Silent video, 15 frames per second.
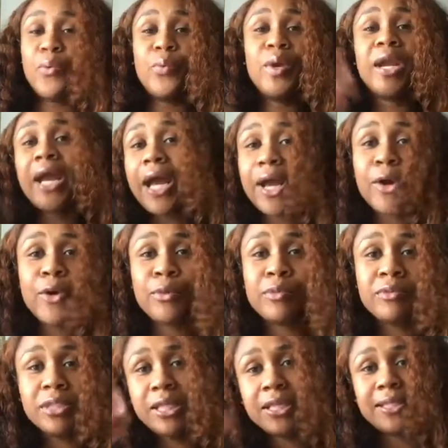we're not
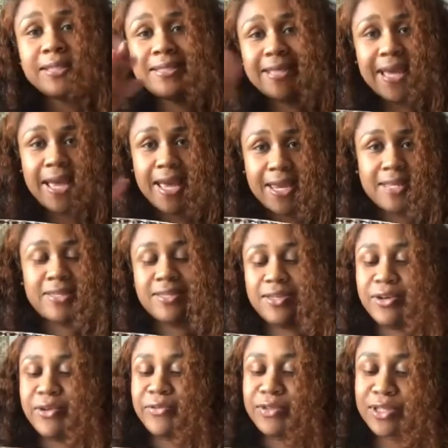gonna get sad and
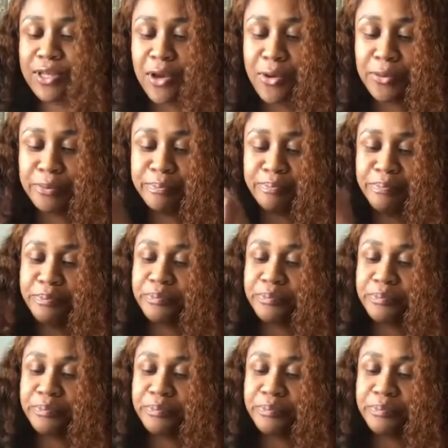stuff. So,